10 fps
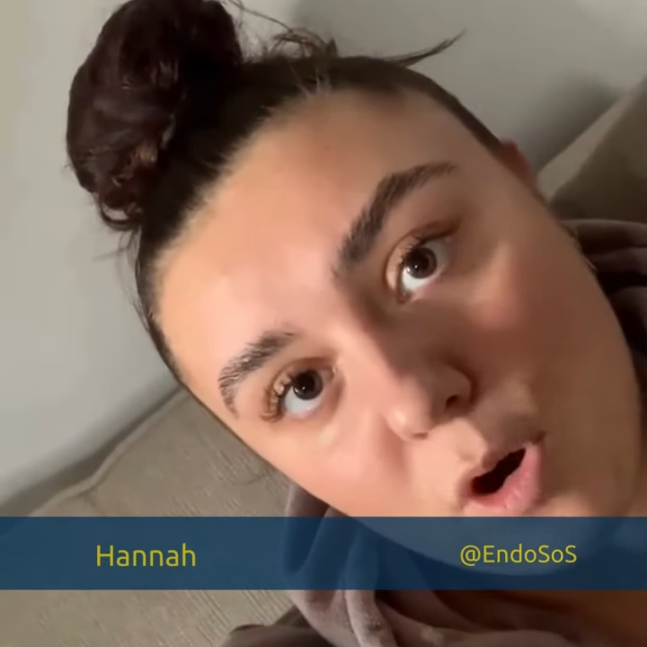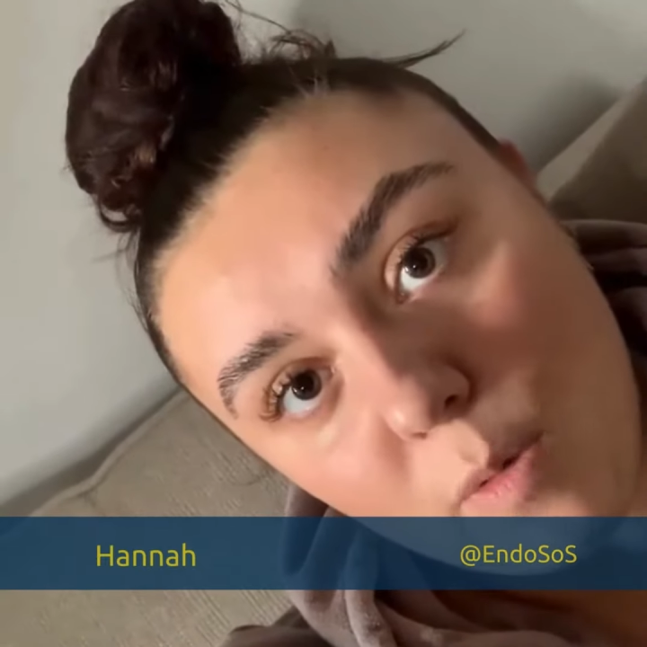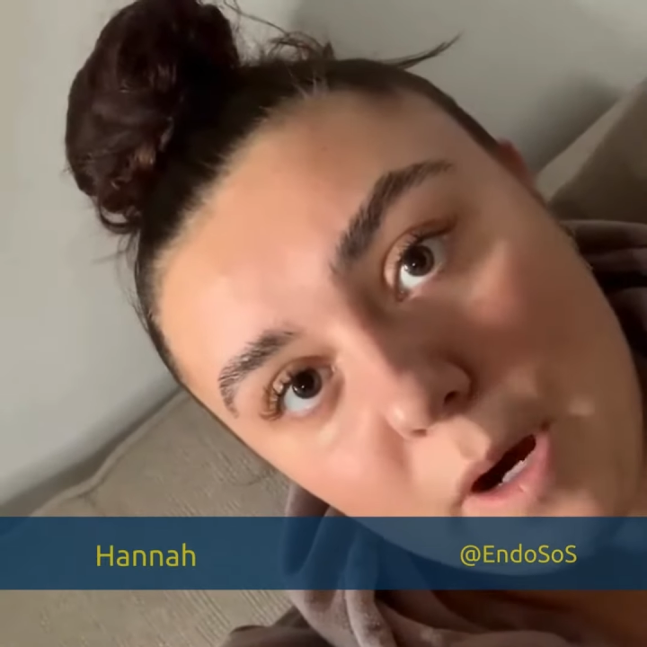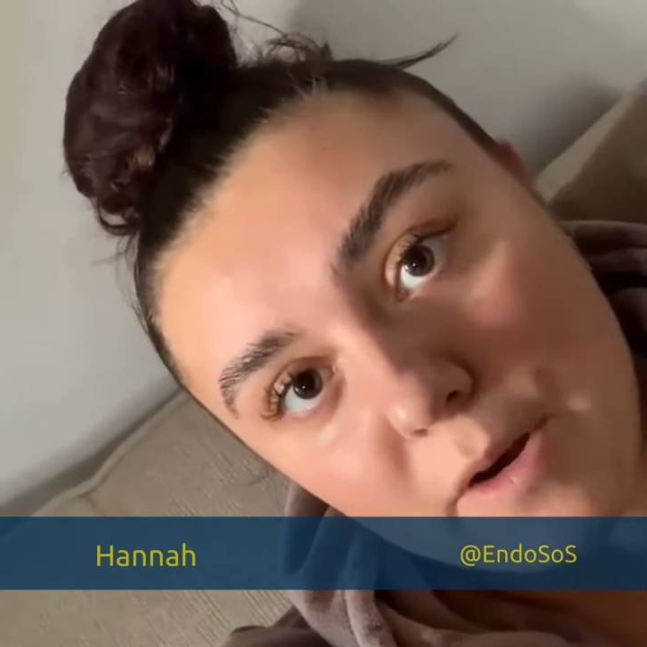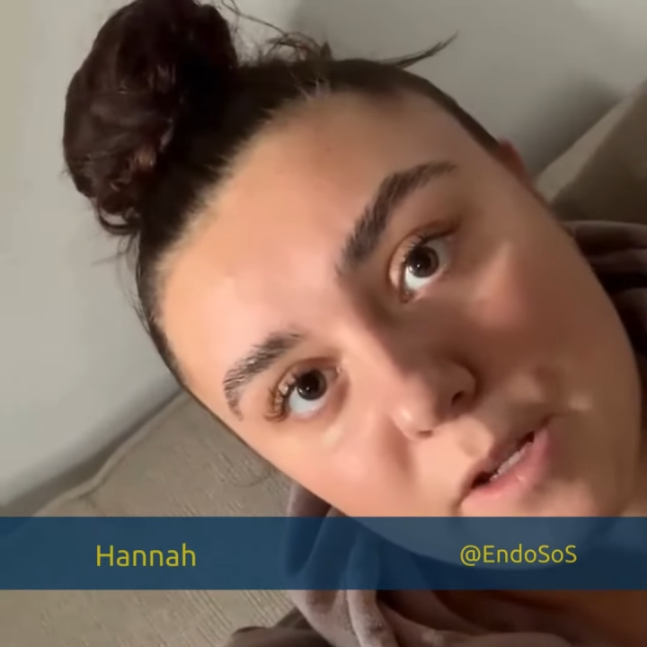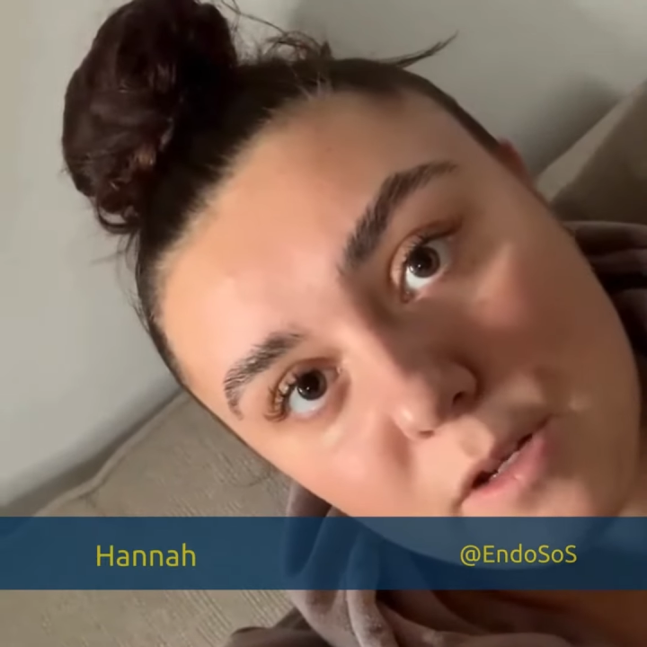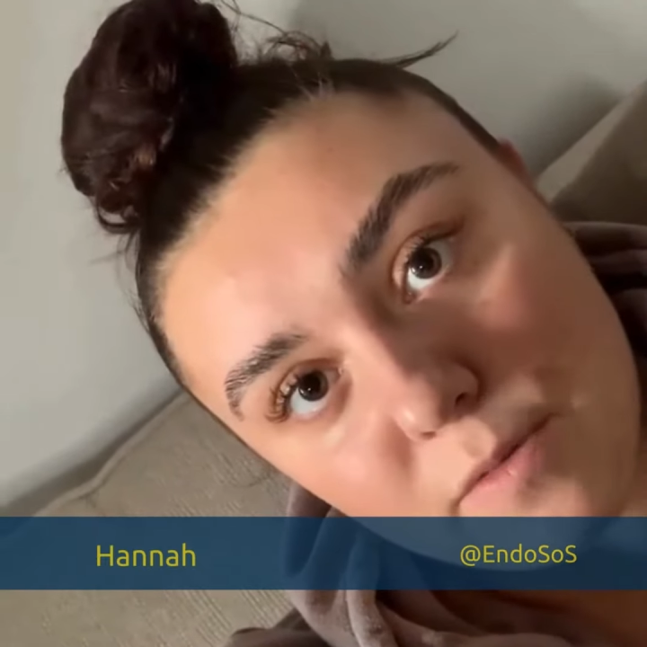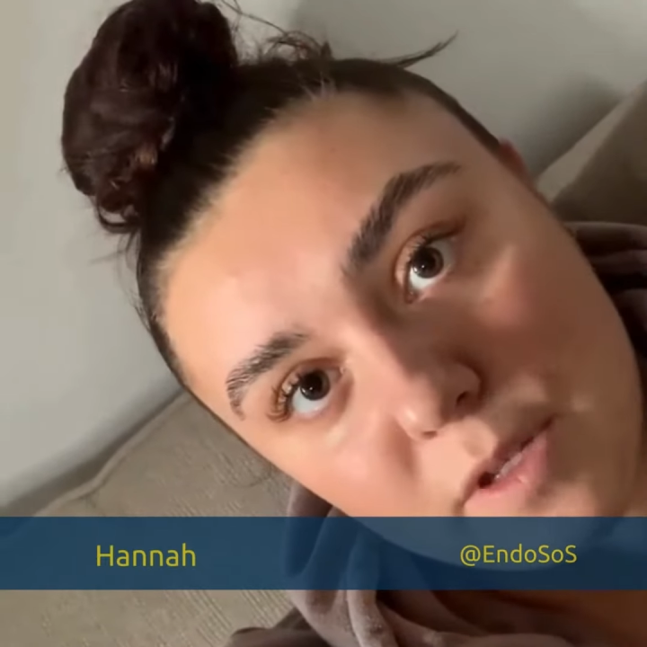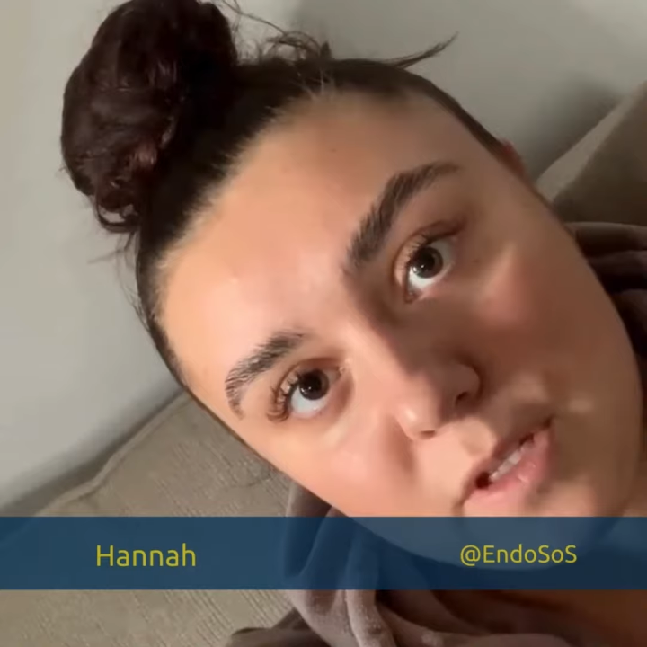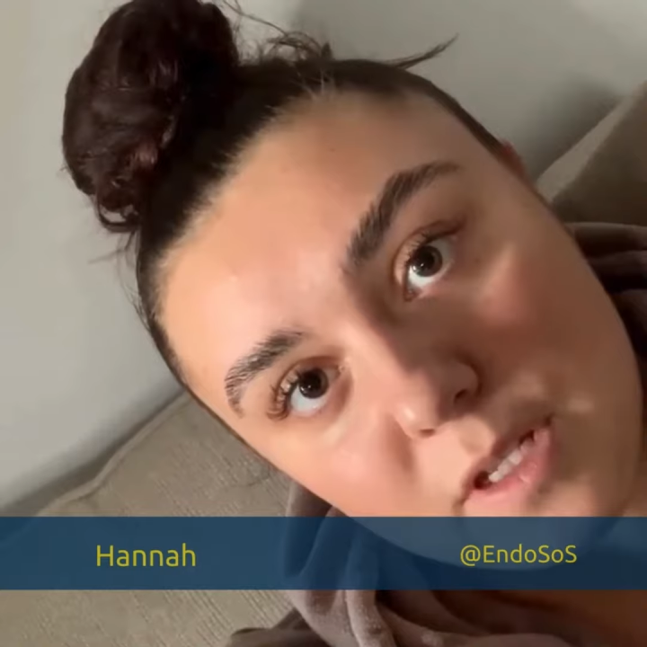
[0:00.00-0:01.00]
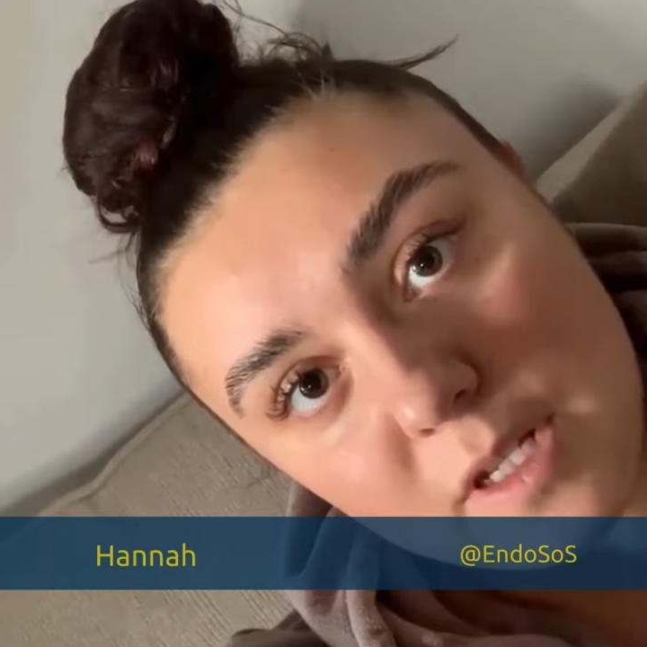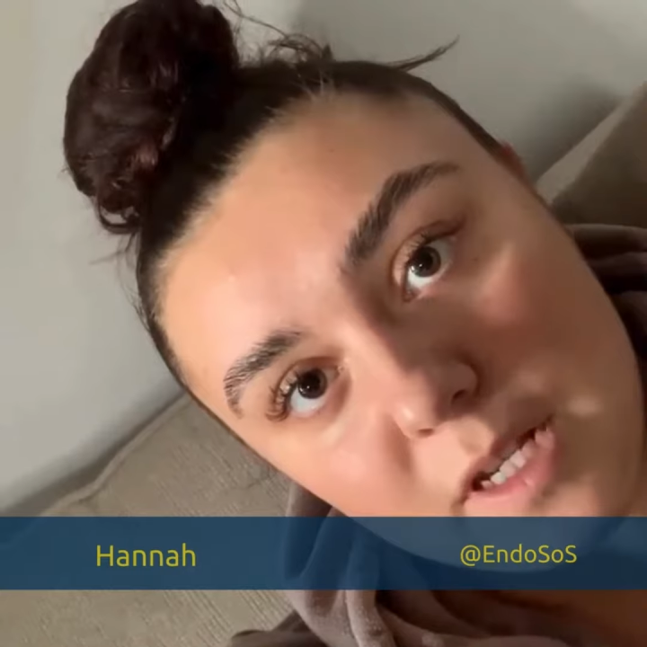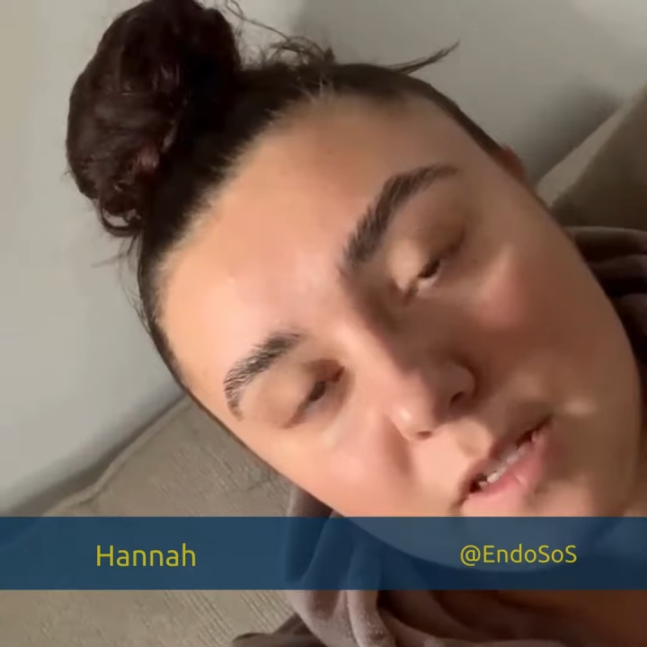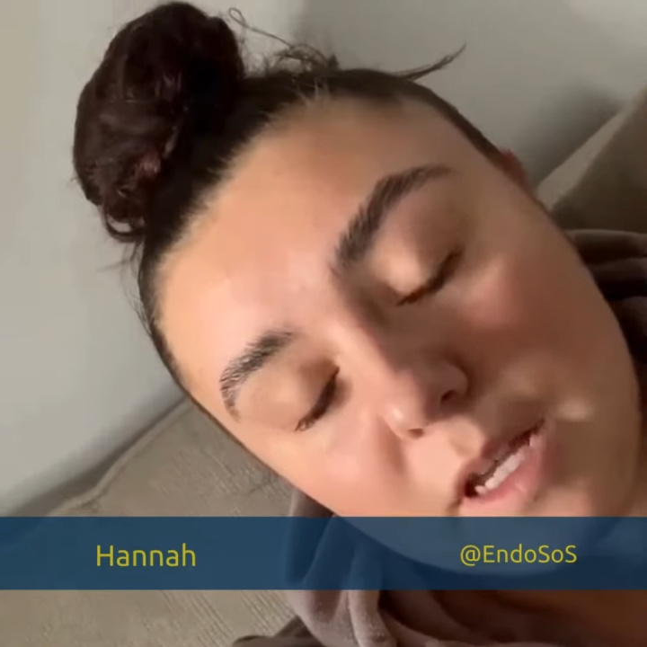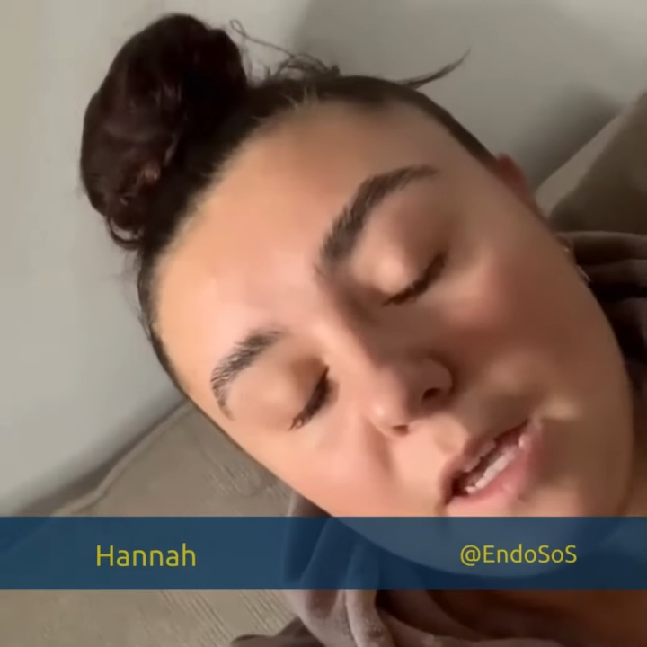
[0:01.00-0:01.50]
awareness of this disease,